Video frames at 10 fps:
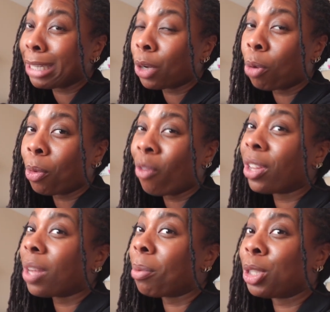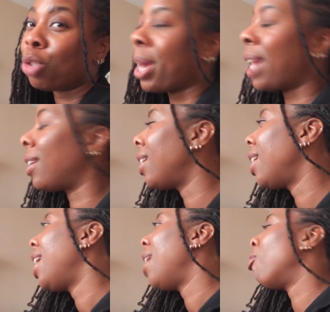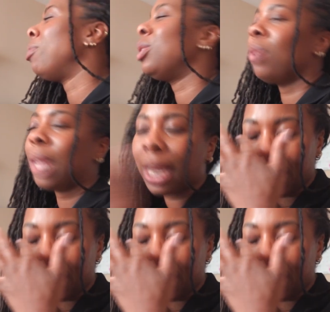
Hopefully it won't be too bad. It won't be too late.